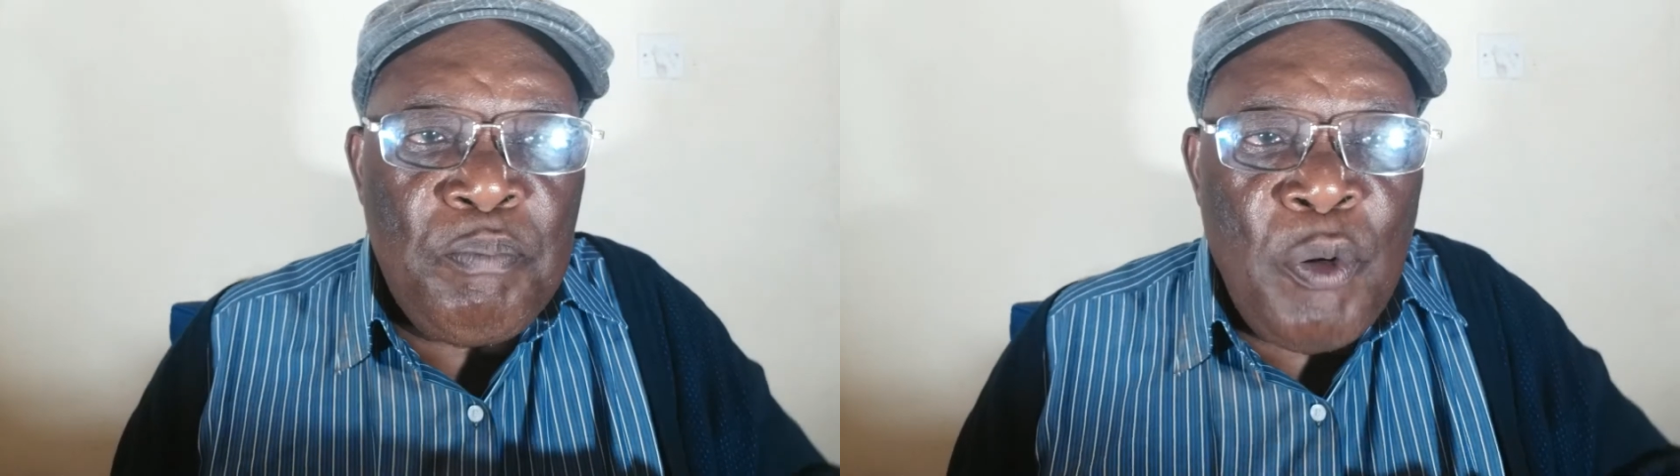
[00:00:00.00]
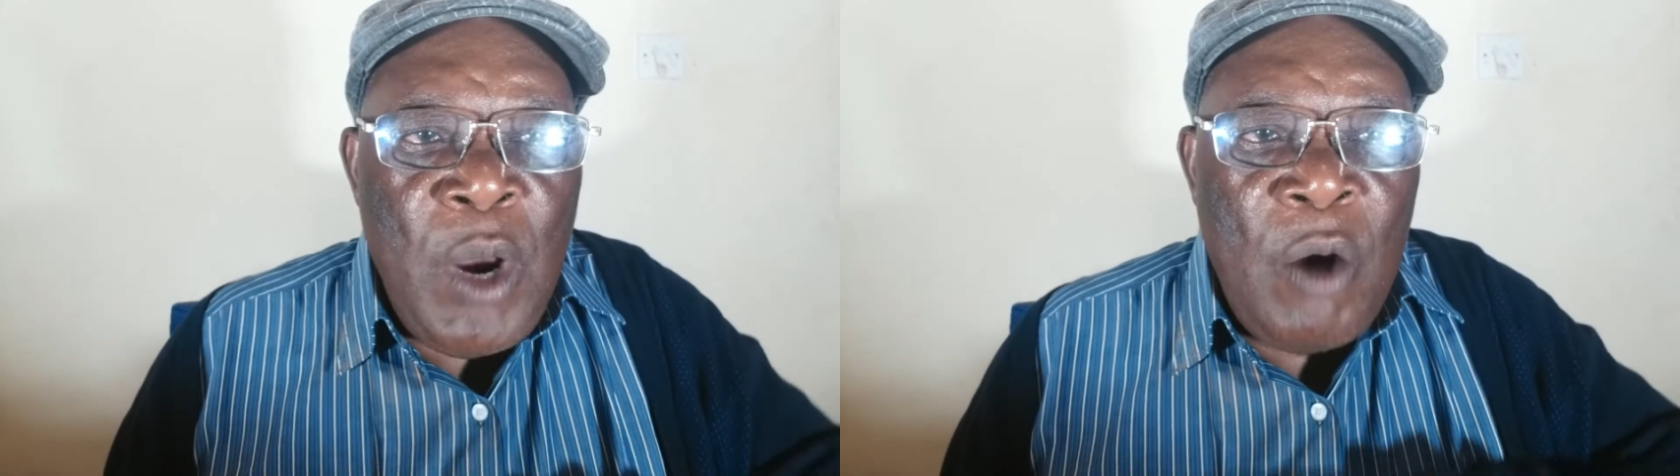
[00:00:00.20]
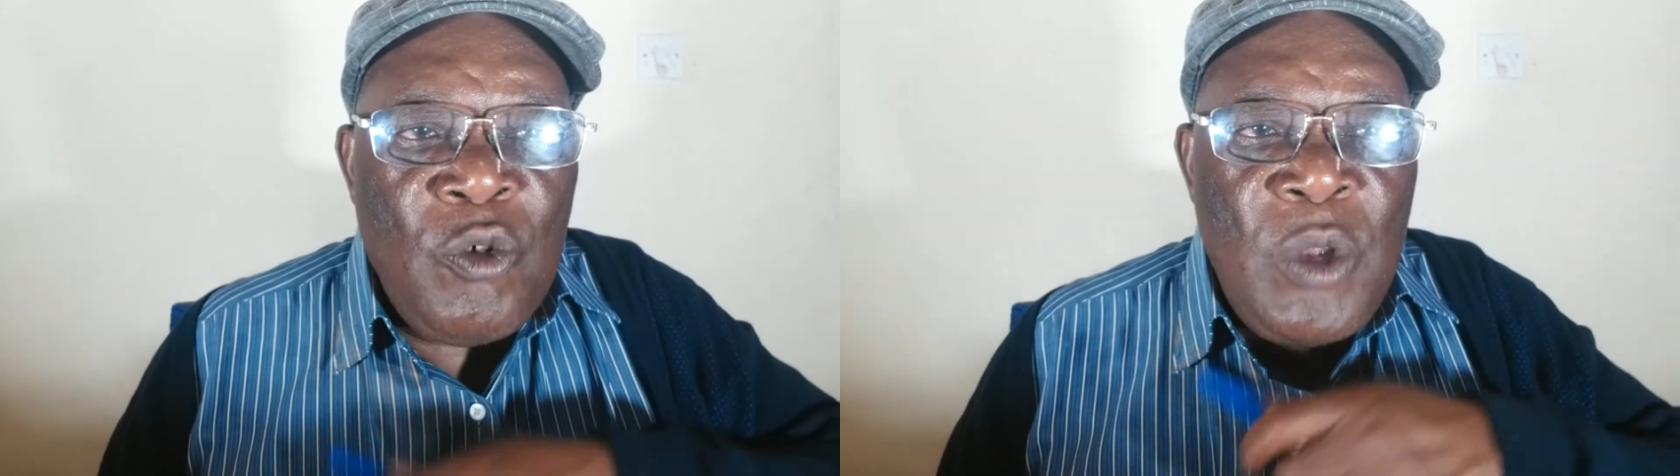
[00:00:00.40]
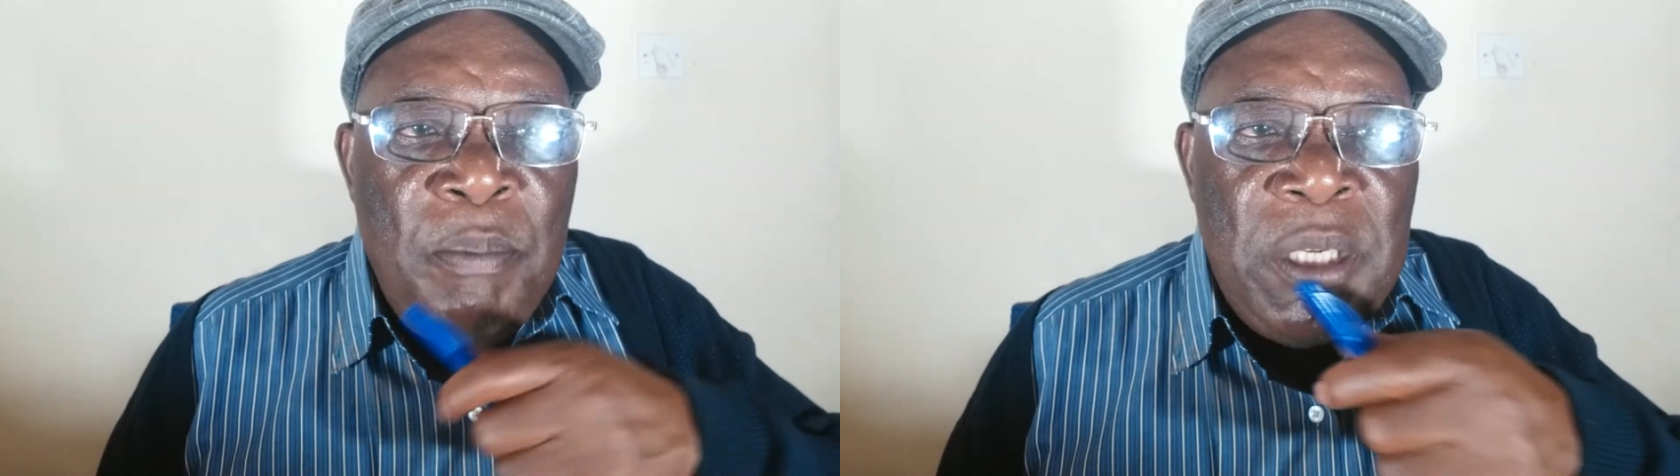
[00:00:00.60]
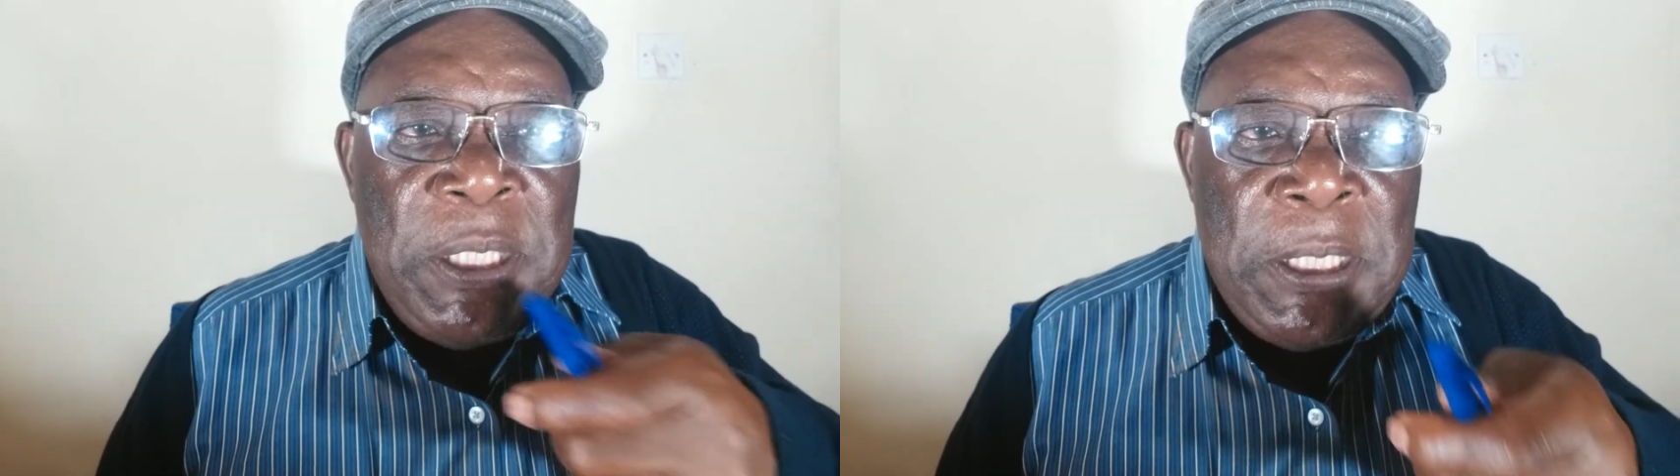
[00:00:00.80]
pull out your
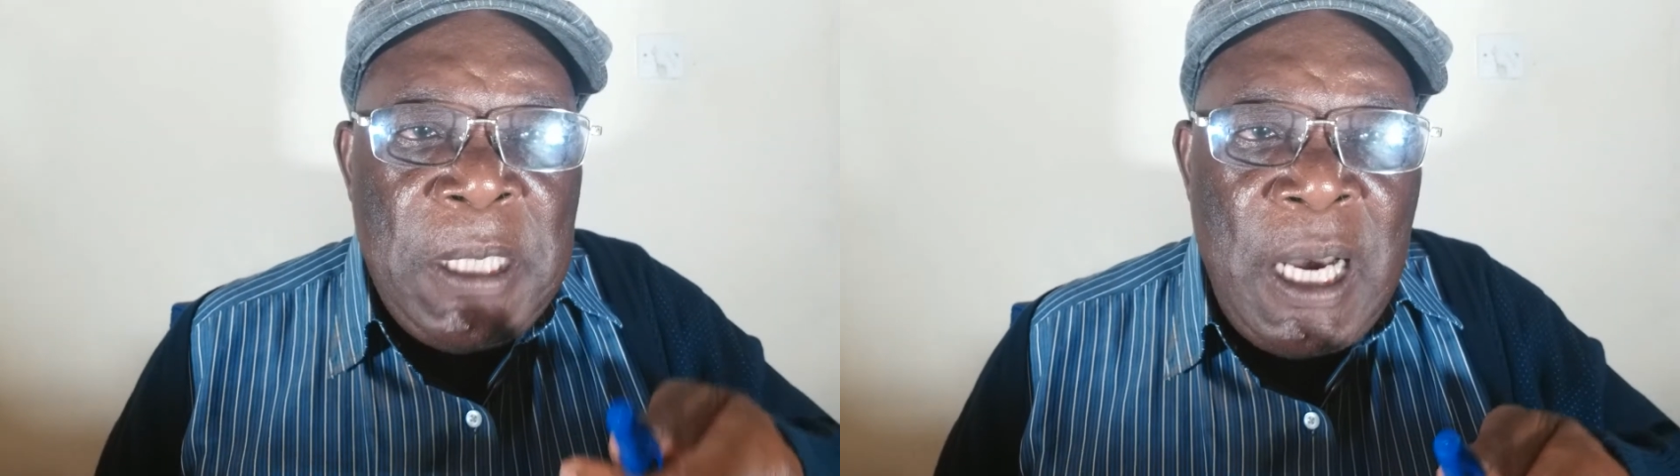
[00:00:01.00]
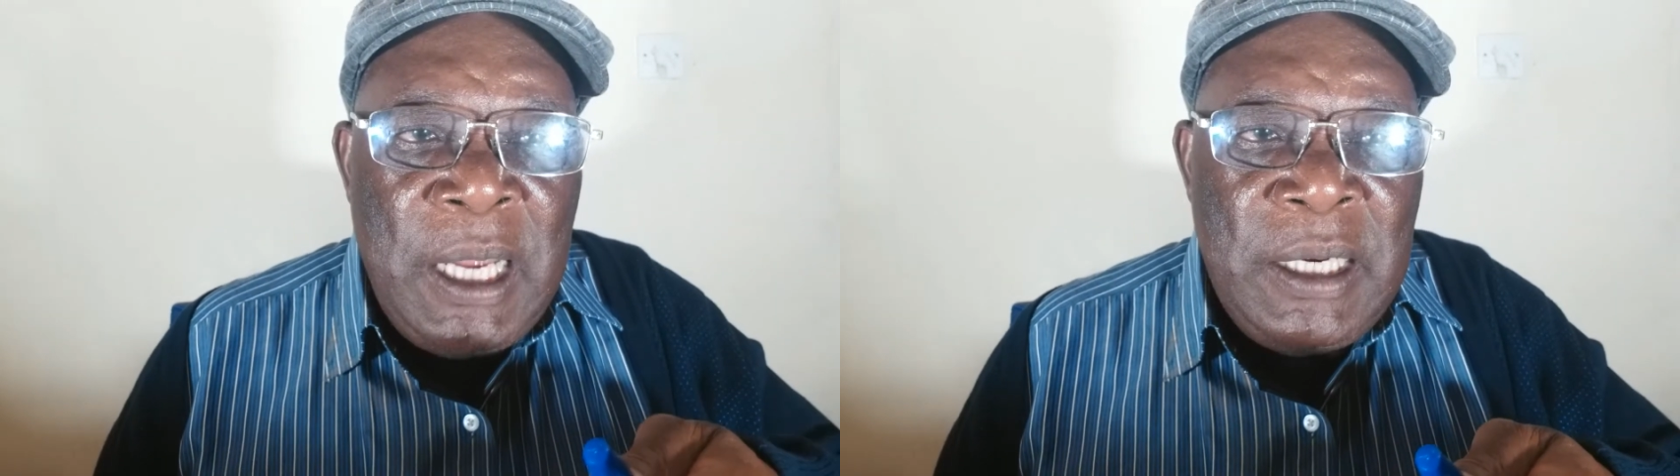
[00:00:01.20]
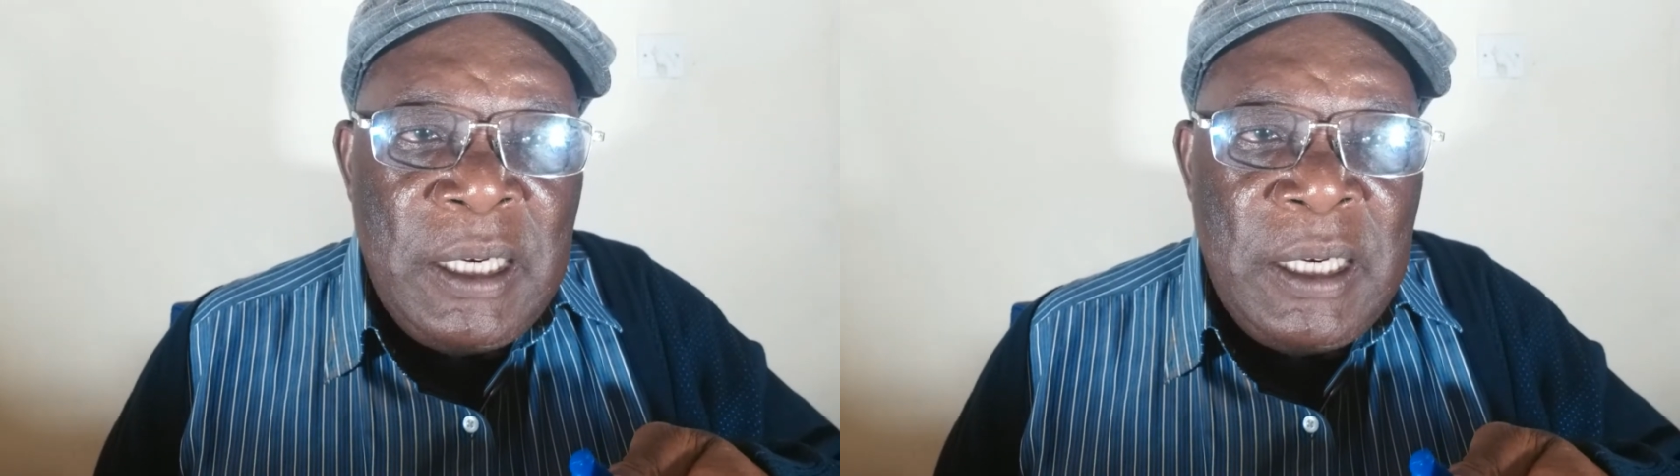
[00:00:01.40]
business card